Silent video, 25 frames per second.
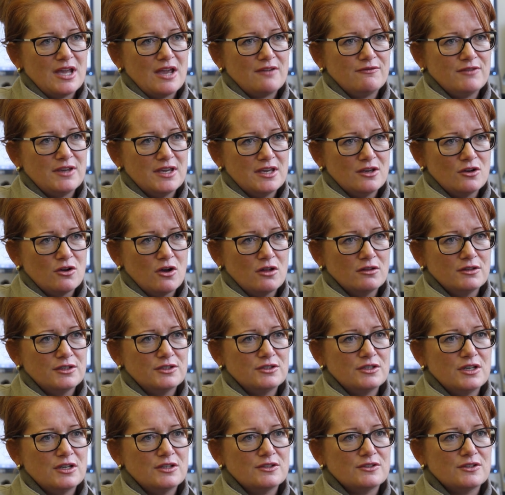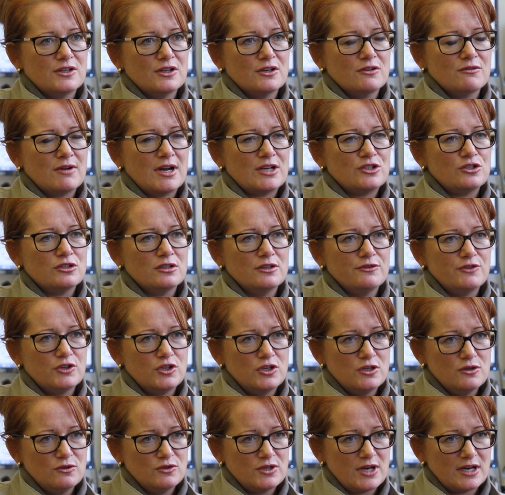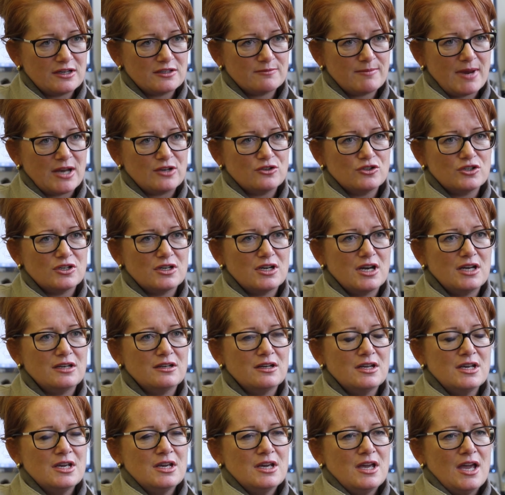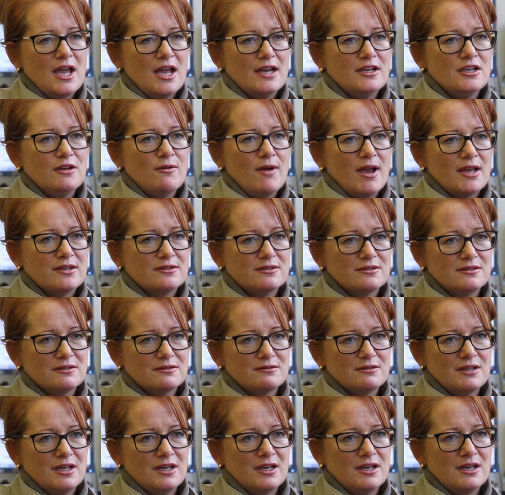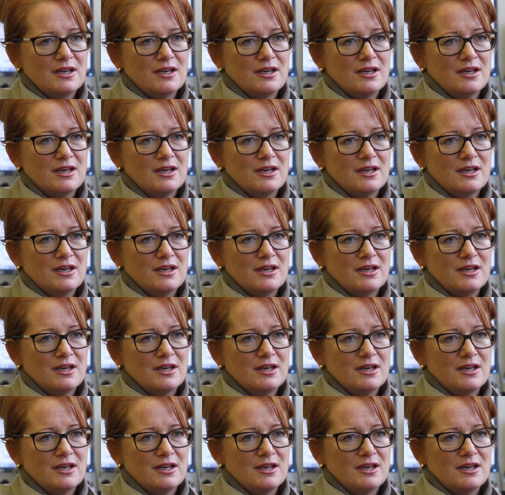FE colleges that gradually the huge expansion in NUS